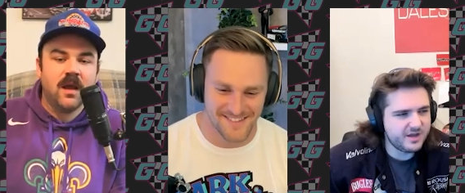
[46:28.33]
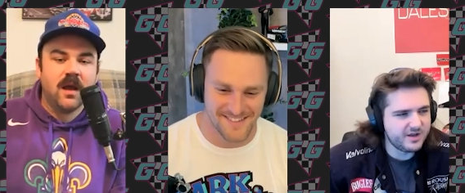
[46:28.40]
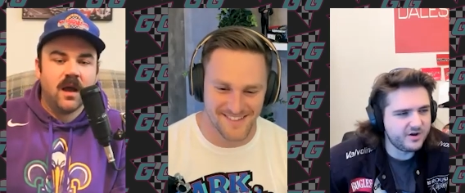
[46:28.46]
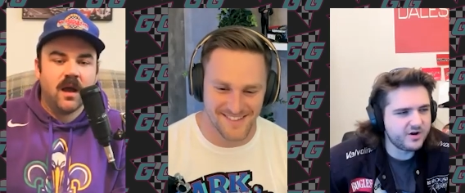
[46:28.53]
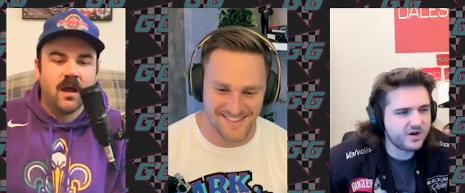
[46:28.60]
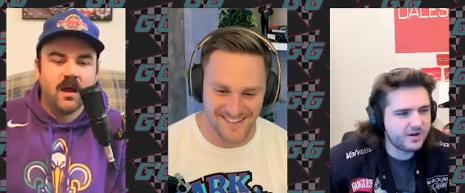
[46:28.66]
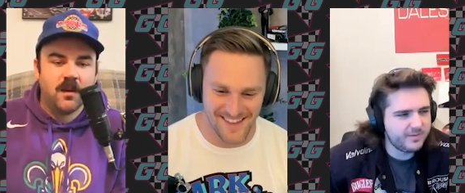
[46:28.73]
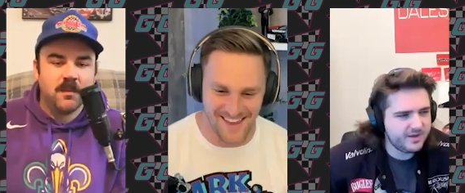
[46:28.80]
Speaker 1: And
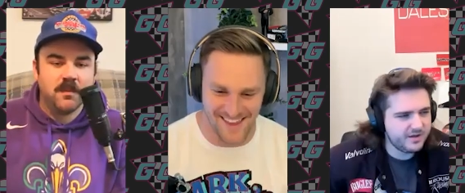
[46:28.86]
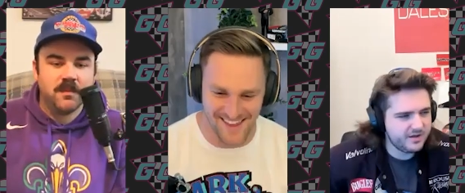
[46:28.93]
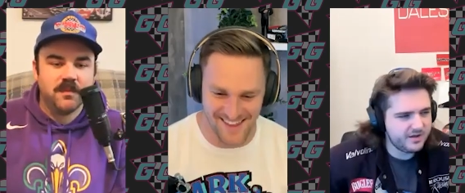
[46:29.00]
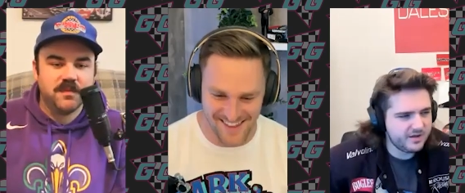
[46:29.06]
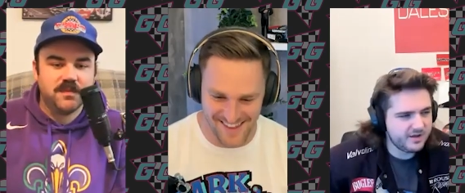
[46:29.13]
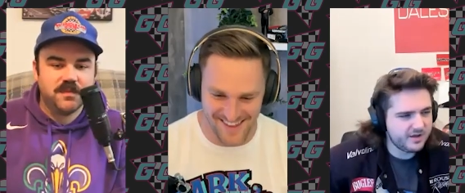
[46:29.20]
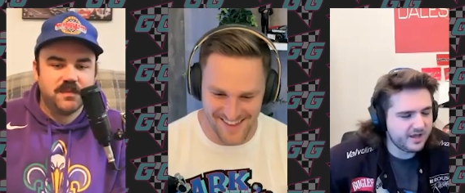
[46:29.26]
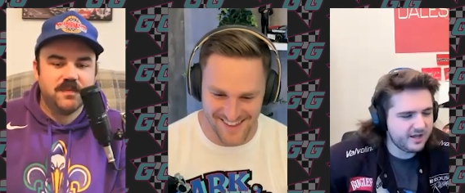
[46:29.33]
you're um, going to
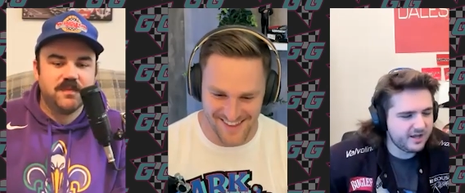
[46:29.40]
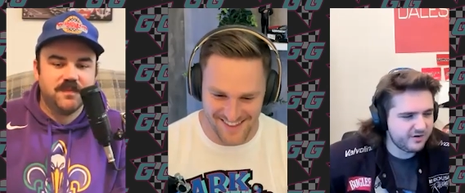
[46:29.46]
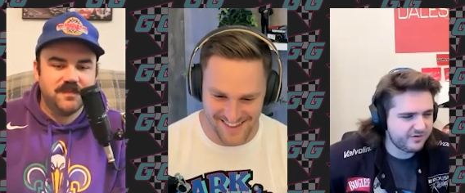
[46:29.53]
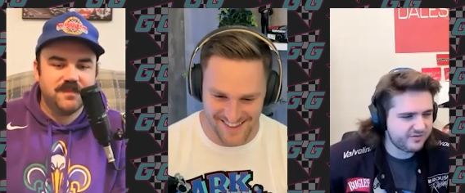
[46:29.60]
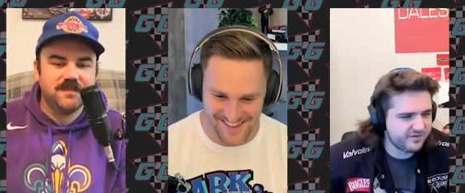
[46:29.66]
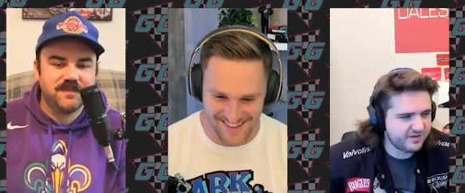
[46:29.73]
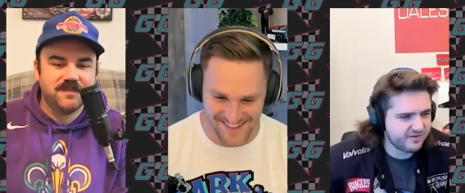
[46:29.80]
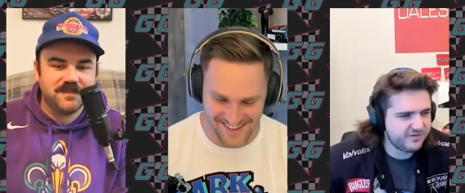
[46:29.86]
be
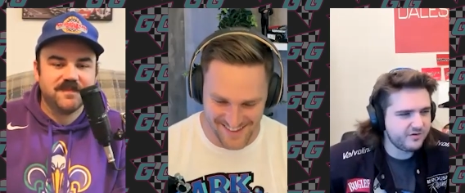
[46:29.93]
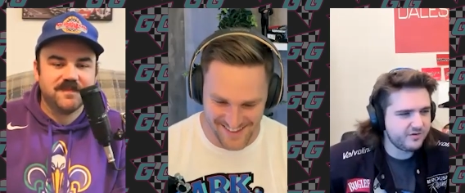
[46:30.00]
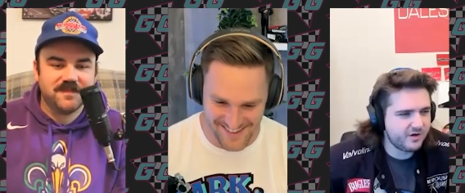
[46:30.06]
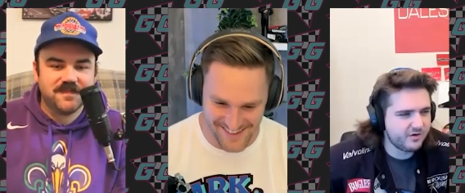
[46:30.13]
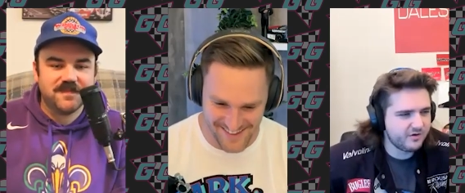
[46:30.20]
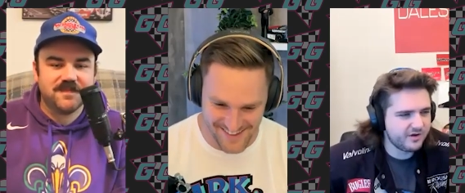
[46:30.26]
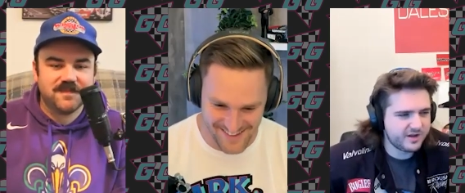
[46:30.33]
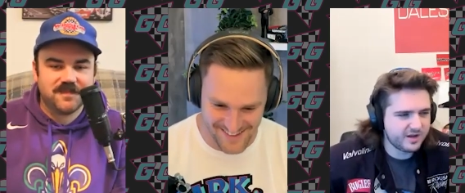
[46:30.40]
Henderson too,
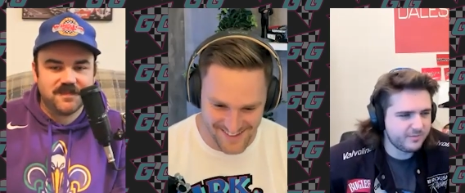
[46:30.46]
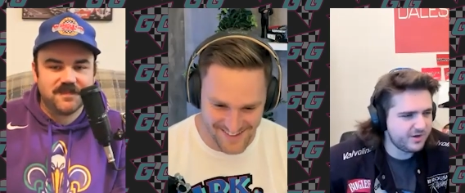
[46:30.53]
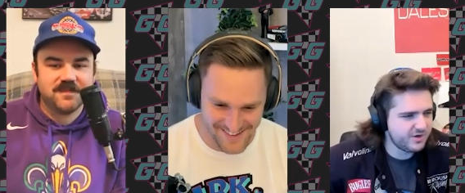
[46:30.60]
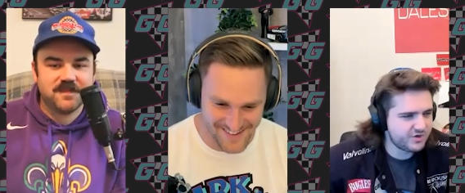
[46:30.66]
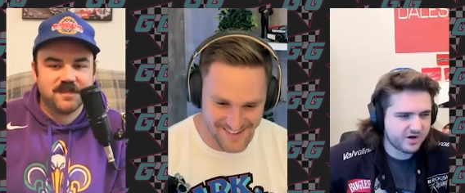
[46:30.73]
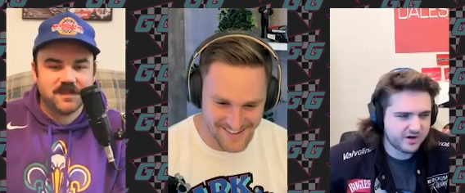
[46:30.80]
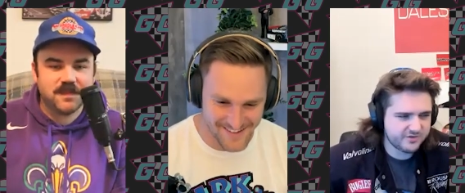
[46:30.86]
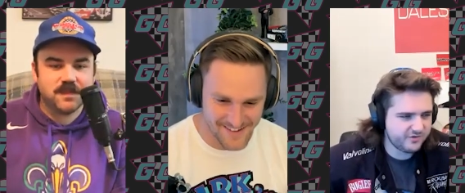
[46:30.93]
though. It can be
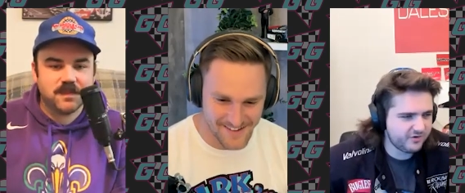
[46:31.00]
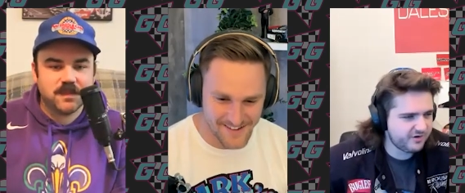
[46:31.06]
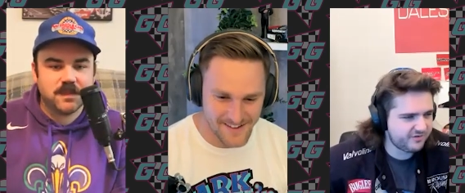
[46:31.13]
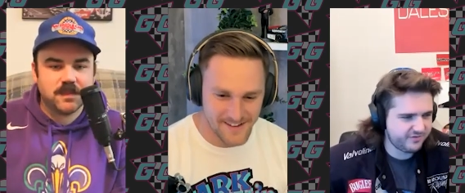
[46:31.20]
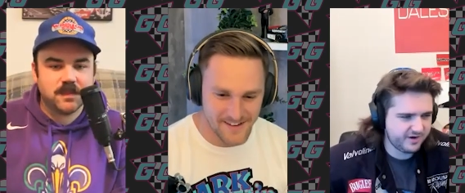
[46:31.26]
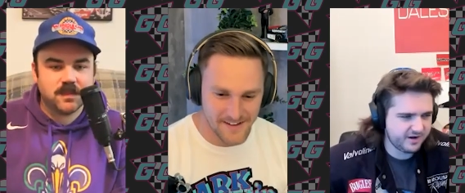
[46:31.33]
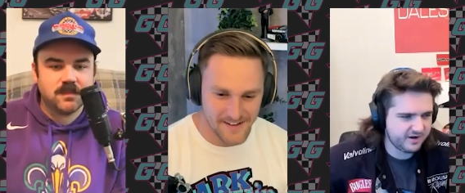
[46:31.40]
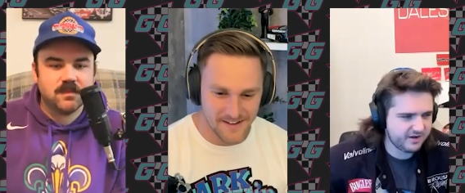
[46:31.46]
trucks or
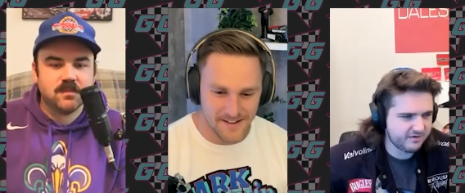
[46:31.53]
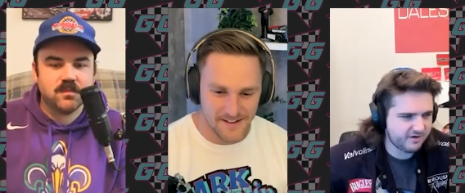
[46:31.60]
Xfinity,